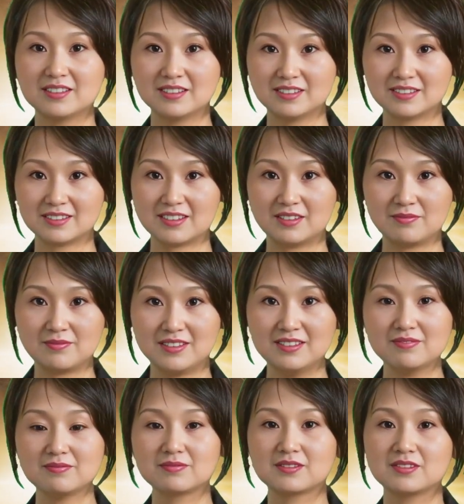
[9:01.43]
aircraft
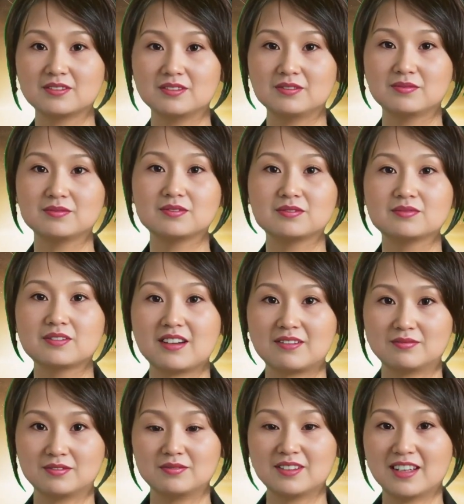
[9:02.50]
and their ability to execute